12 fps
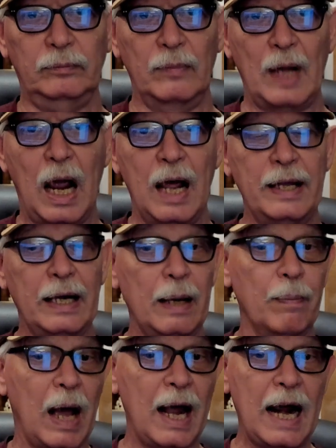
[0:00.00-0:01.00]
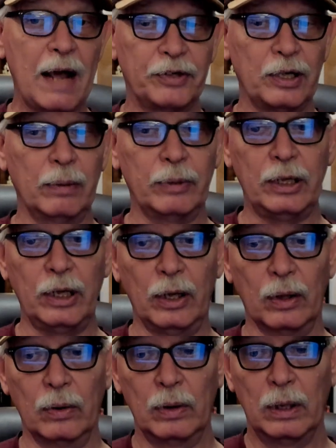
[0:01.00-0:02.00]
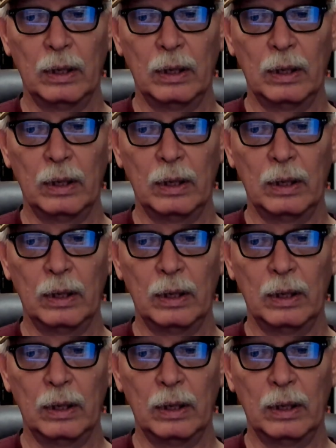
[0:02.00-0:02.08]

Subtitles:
I think it might have something to do